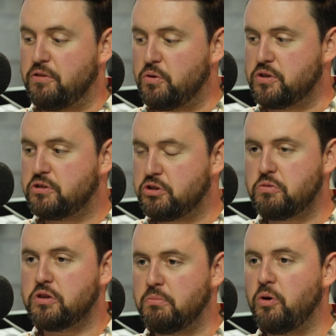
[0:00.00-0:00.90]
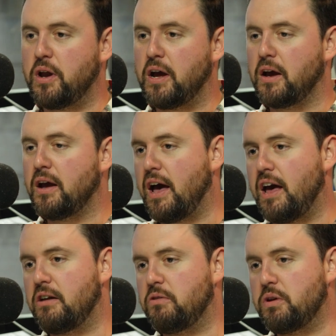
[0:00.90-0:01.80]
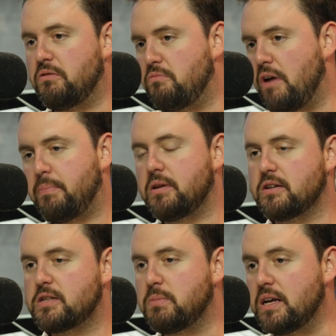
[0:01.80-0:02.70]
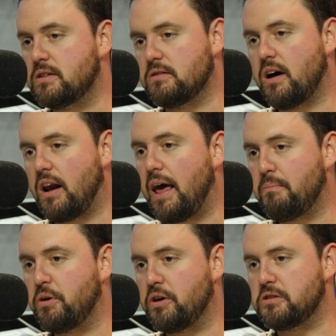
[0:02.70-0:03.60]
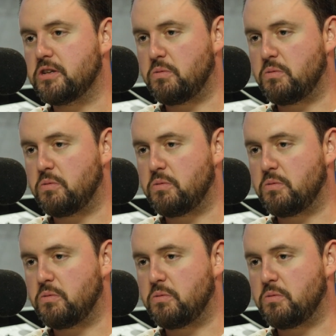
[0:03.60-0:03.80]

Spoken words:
it was 2 a.m. and we'd wrapped our spleens around lampposts